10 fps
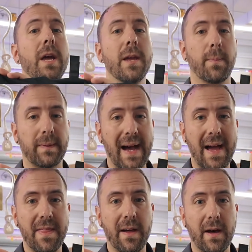You
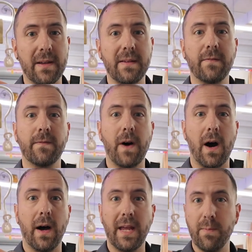apply
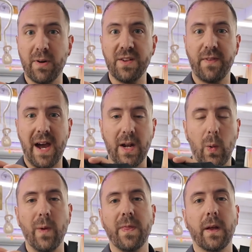the heat press vinyl
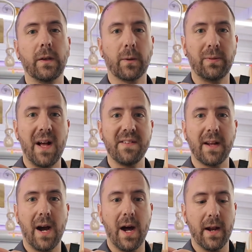with the clear
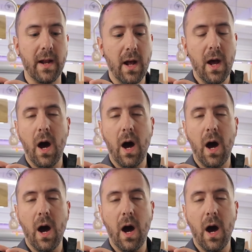plastic on it.